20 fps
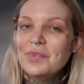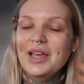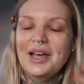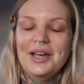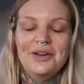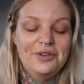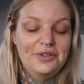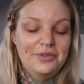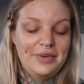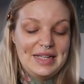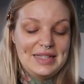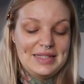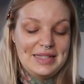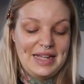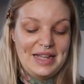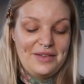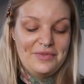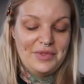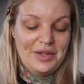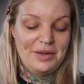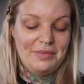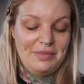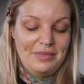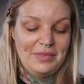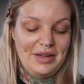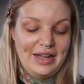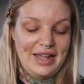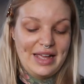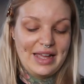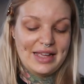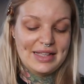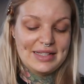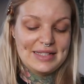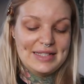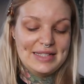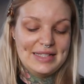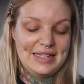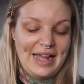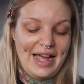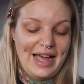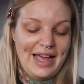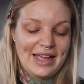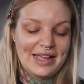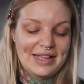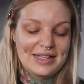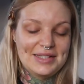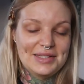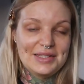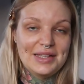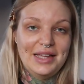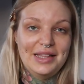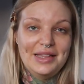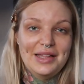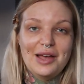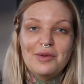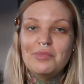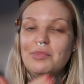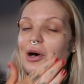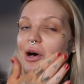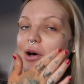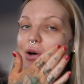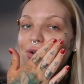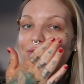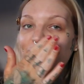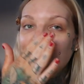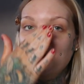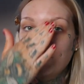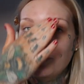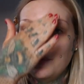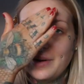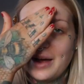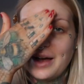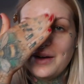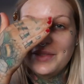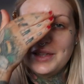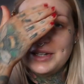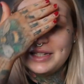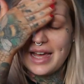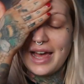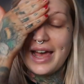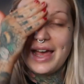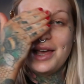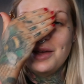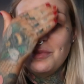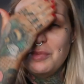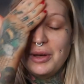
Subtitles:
I always leave them like snacks in their bowl for throughout the day,